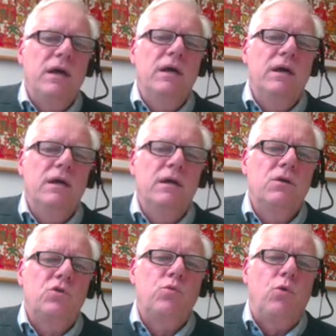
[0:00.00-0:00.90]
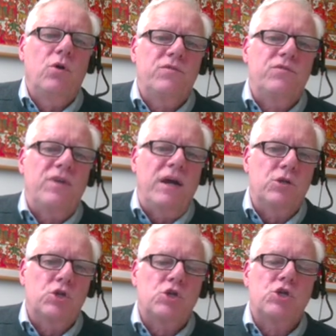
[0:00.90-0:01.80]
towards
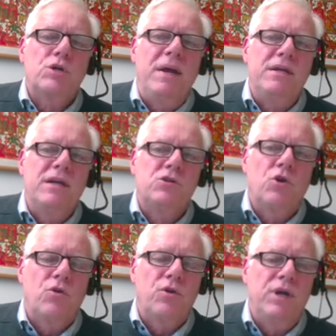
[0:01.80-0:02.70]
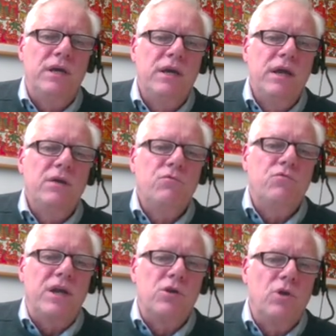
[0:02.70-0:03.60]
such mandatory
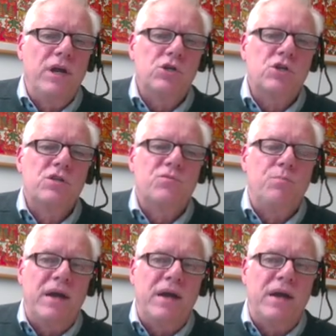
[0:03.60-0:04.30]
regulations.